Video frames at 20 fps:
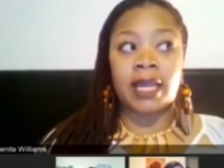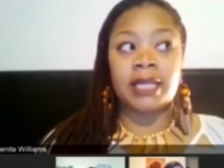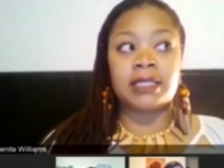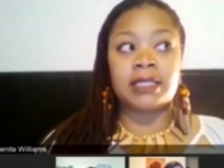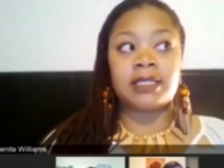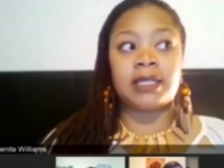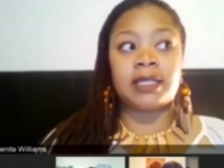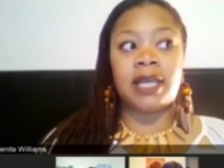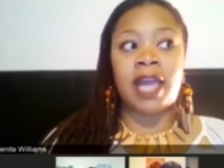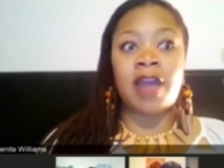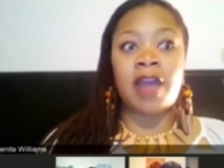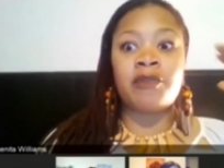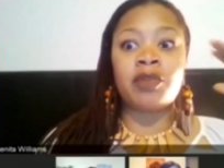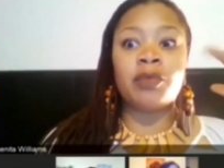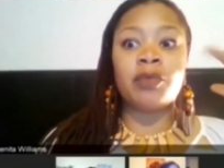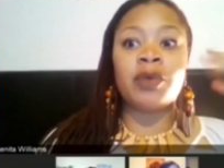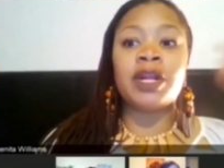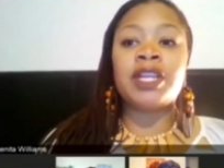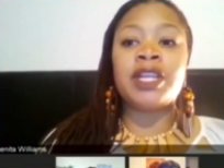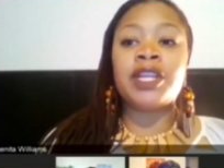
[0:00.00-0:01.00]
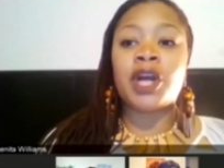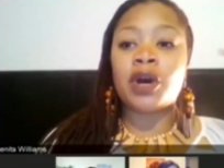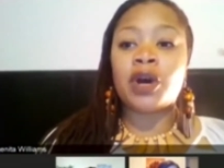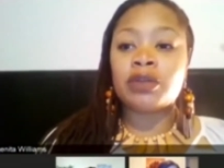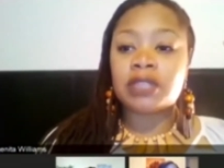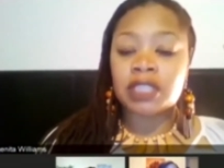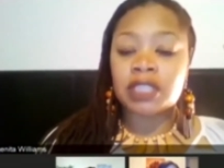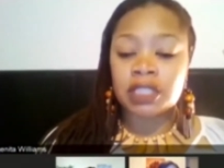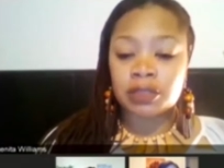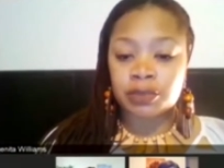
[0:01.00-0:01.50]
everyone knows
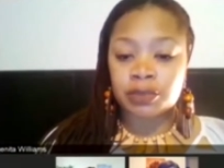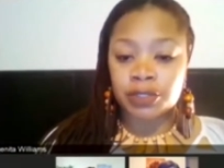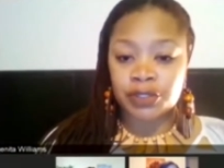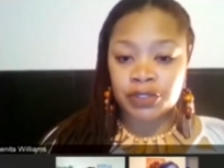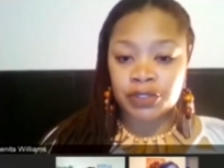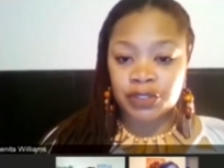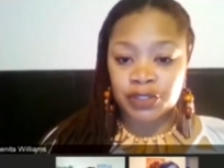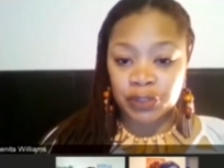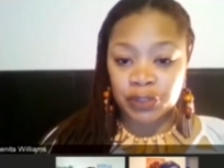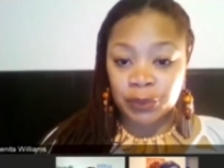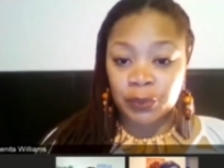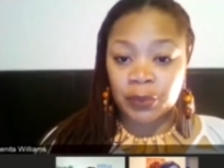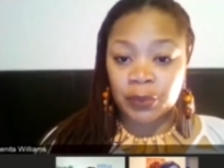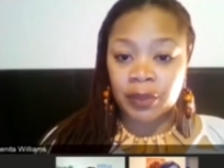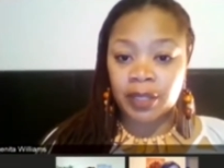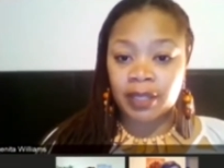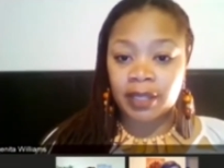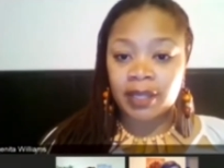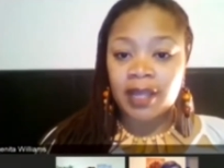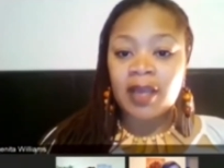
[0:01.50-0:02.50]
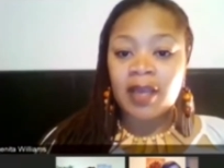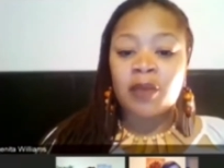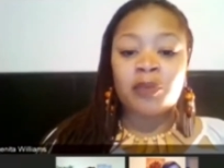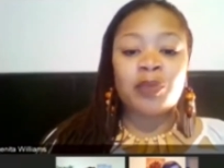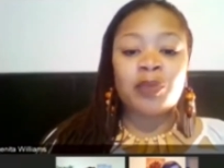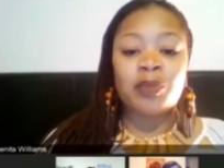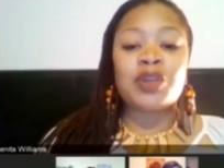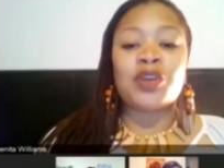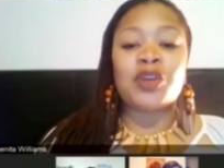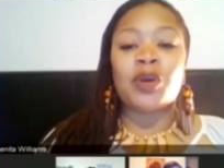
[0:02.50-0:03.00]
this is what you're doing,
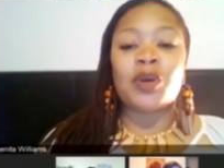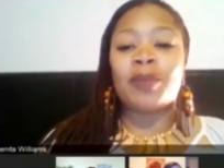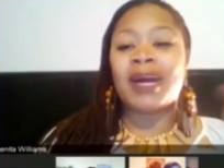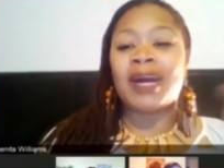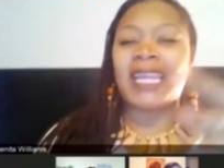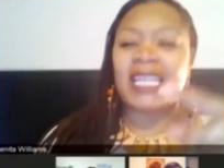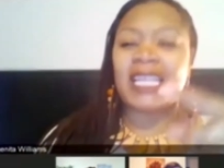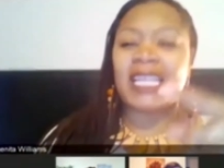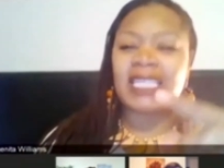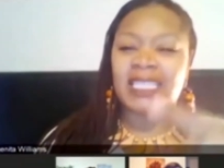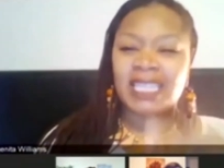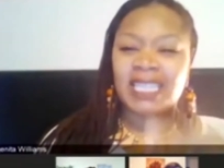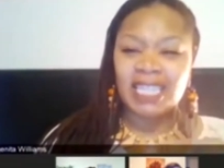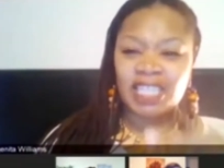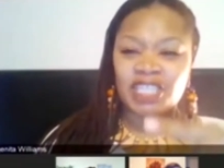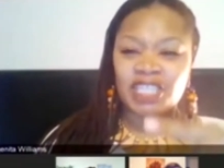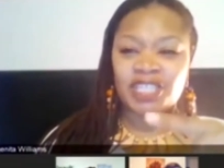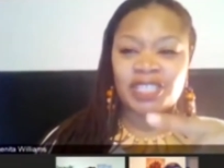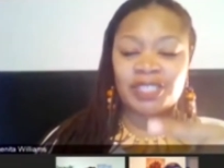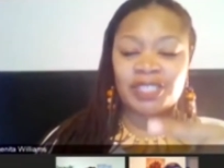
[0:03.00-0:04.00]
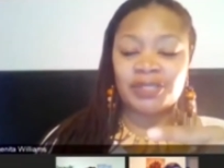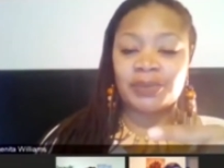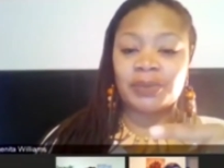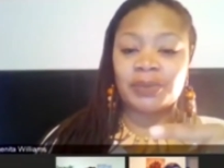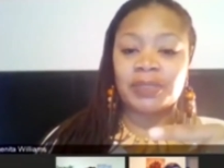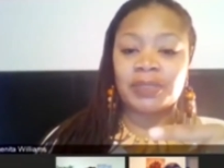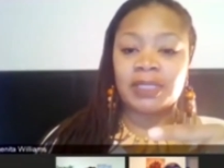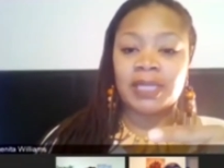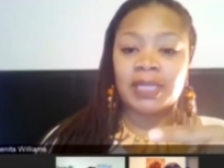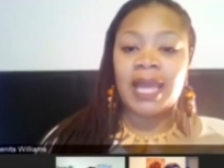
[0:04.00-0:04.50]
but nobody can touch you.
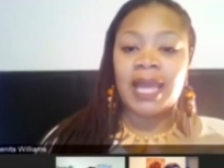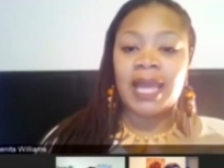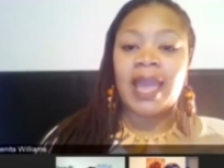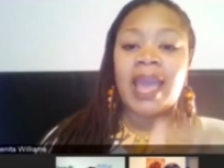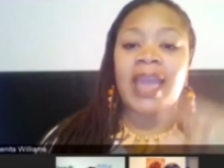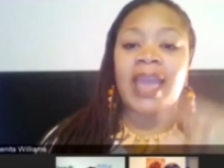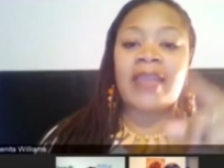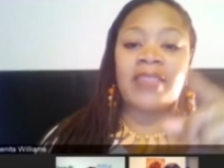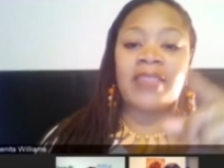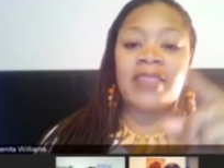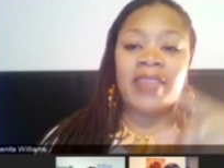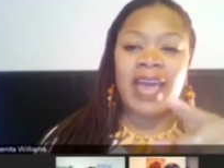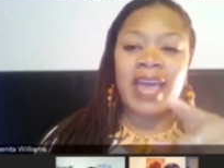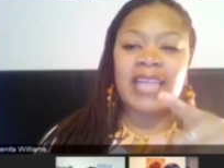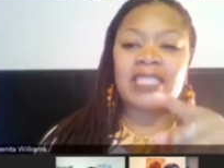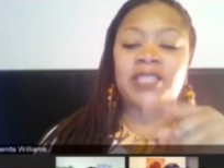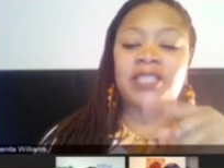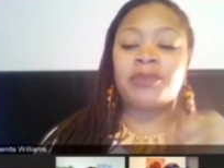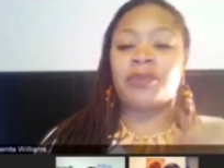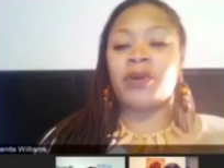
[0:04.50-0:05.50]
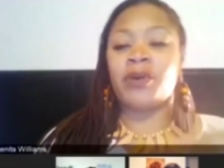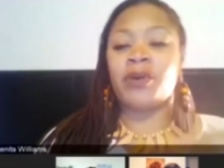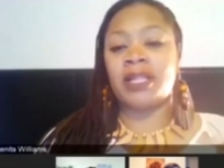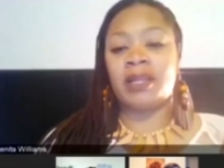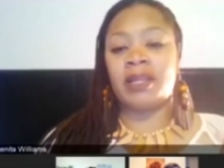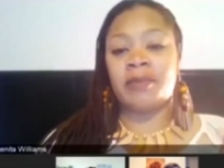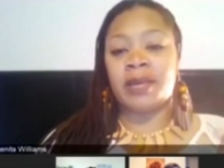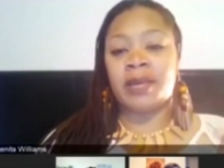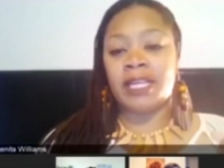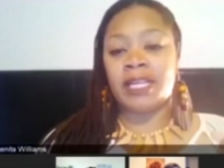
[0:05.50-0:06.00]
And that's the part that
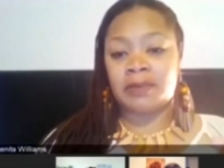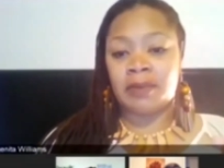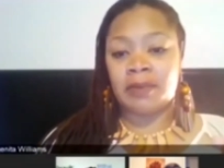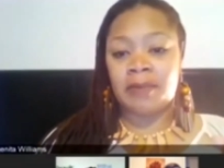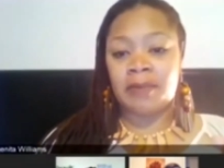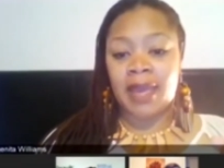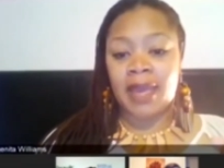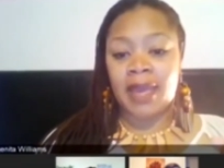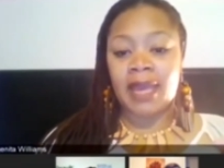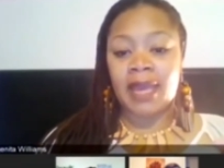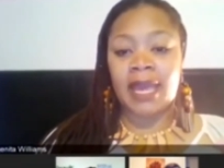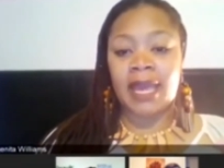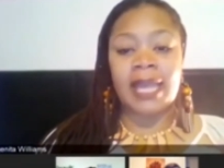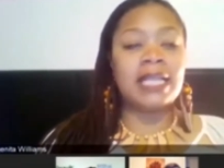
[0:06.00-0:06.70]
makes me mad. And as